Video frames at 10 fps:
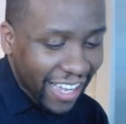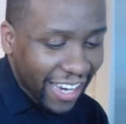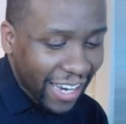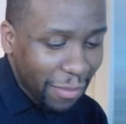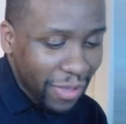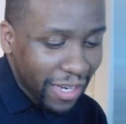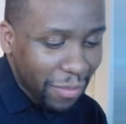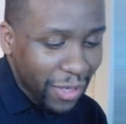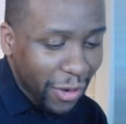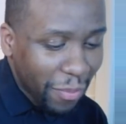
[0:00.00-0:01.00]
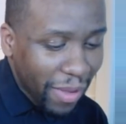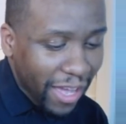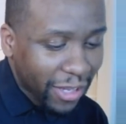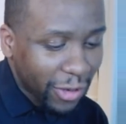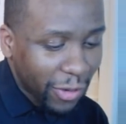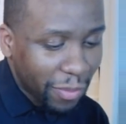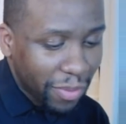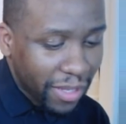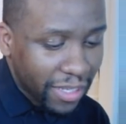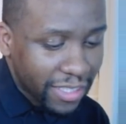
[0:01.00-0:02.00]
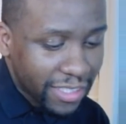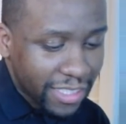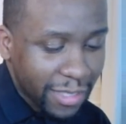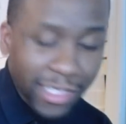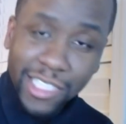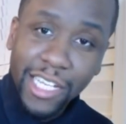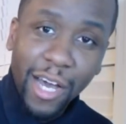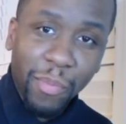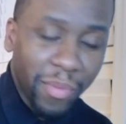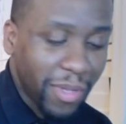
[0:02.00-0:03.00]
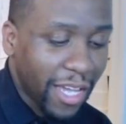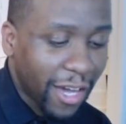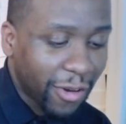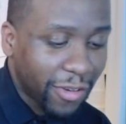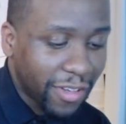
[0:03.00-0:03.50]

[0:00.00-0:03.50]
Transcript: Let me go back a little bit. She helping me out.